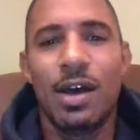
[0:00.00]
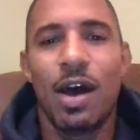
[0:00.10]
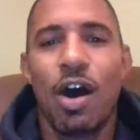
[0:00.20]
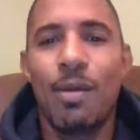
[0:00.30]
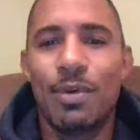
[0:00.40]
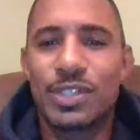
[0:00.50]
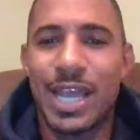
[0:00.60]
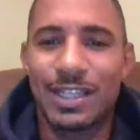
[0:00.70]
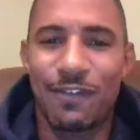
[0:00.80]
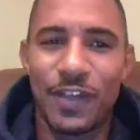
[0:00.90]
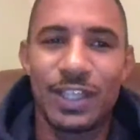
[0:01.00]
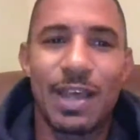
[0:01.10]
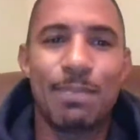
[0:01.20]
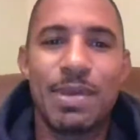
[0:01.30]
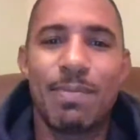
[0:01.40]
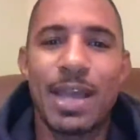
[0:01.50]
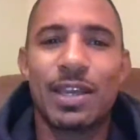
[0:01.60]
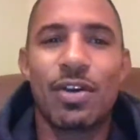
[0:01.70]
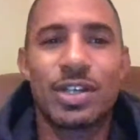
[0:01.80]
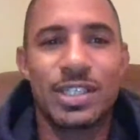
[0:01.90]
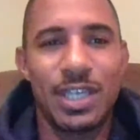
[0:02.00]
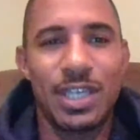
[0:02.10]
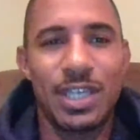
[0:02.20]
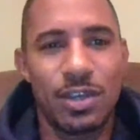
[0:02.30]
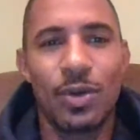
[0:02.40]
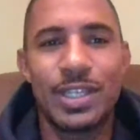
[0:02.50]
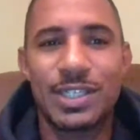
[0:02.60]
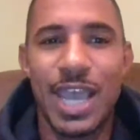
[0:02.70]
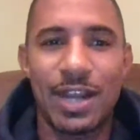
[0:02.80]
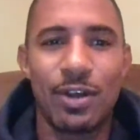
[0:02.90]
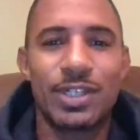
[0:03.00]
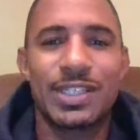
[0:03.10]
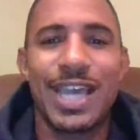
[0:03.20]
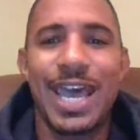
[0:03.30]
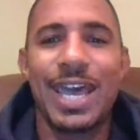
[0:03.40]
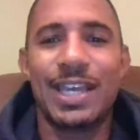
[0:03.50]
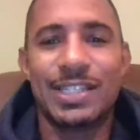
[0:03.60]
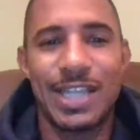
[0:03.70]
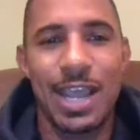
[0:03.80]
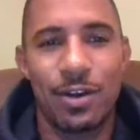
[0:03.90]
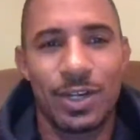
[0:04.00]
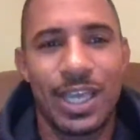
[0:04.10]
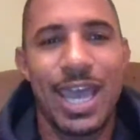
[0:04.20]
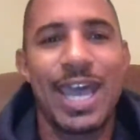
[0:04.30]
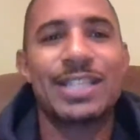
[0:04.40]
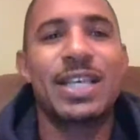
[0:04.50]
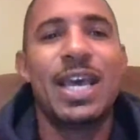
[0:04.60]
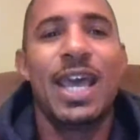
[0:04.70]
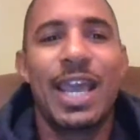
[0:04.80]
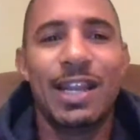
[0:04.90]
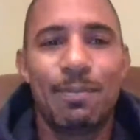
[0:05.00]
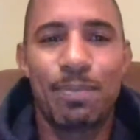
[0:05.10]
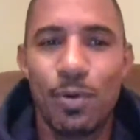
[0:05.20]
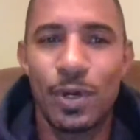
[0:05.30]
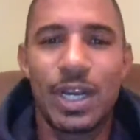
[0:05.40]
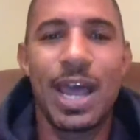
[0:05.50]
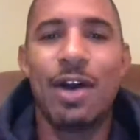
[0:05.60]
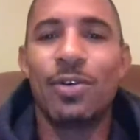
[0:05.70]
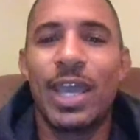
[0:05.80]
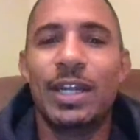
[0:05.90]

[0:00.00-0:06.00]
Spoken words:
Almost like the fella that beat Mikey Garcia. He stayed on his gas. He stayed on the gas, and he pulled it out.